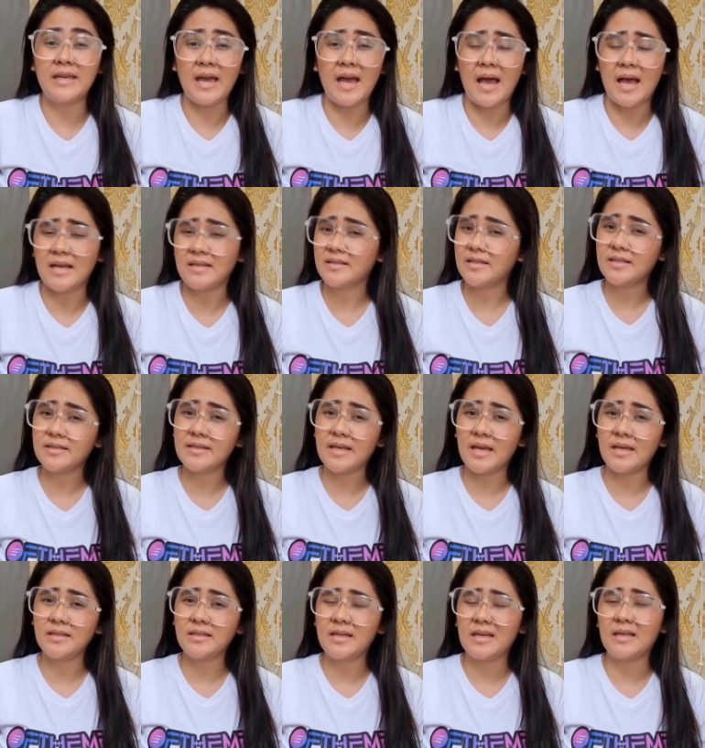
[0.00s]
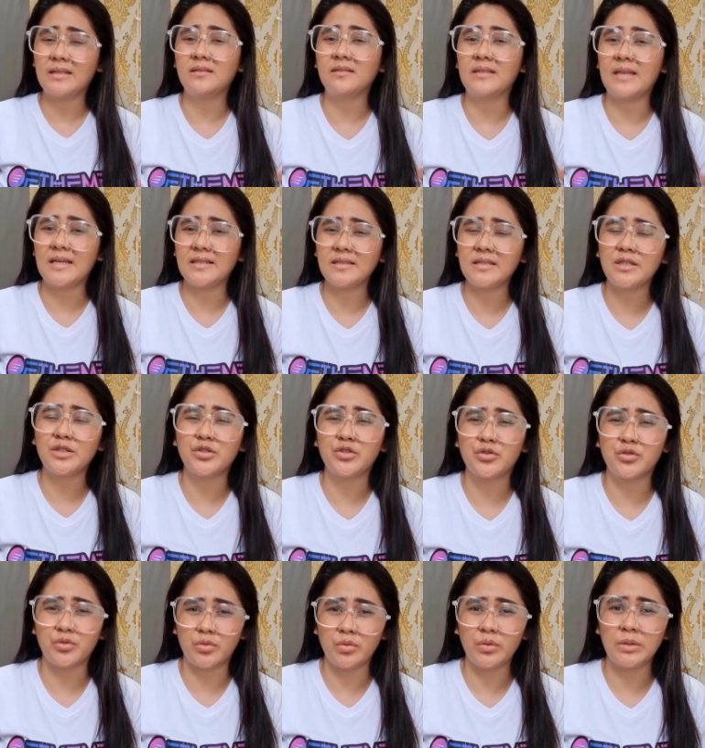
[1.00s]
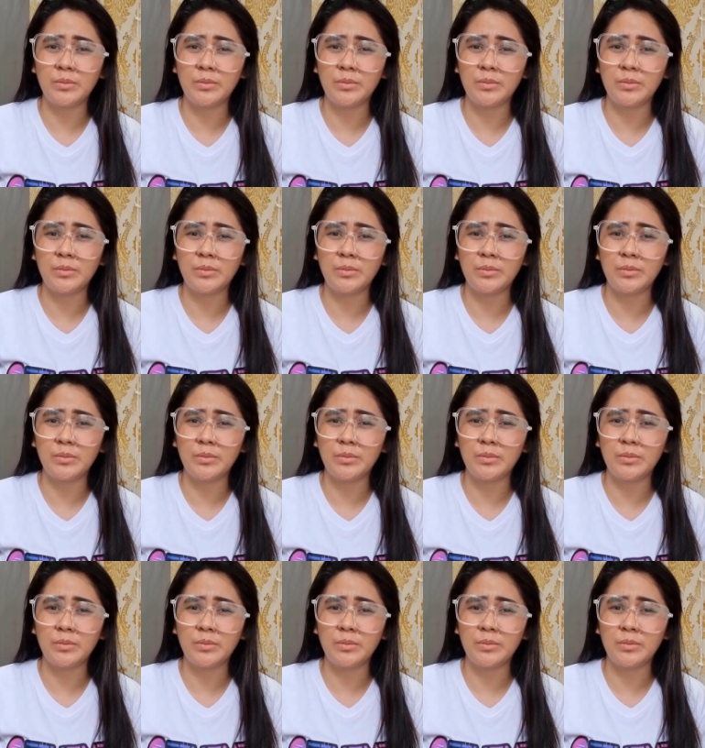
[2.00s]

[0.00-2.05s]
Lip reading: Yeah, as I said, unless it's too